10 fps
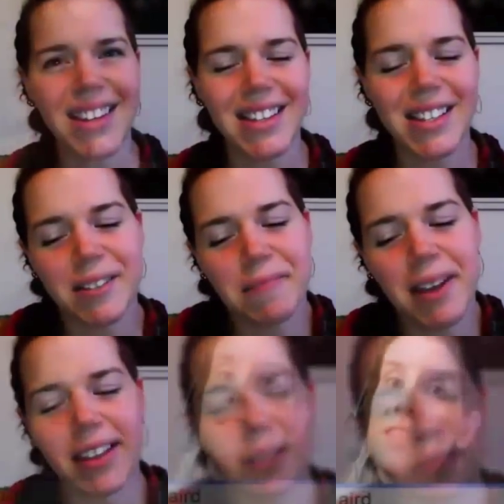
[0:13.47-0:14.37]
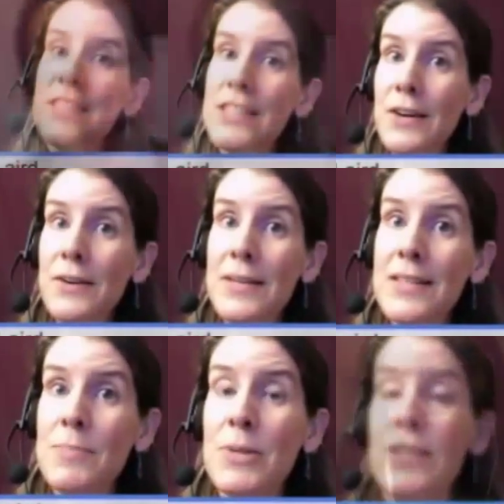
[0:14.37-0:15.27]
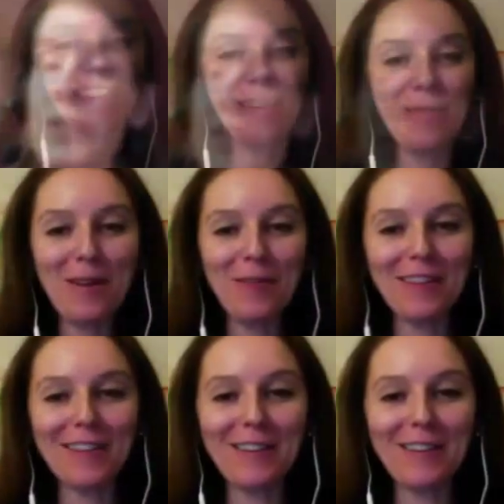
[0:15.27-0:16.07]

guests every episode. We're bringing patients,